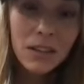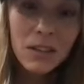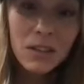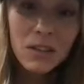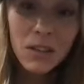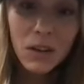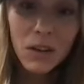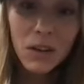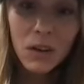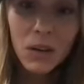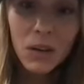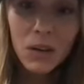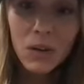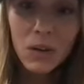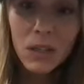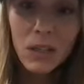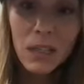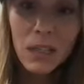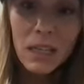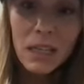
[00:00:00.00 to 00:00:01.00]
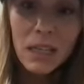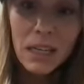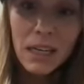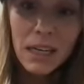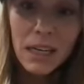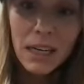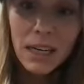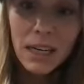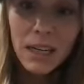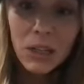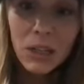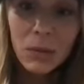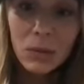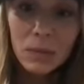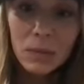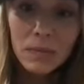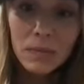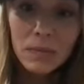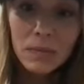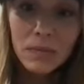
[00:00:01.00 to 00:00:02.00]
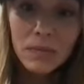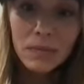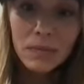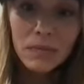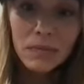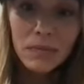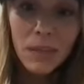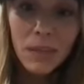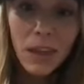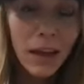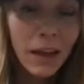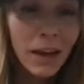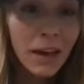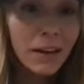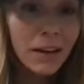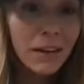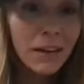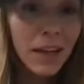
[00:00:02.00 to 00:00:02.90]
So, yeah.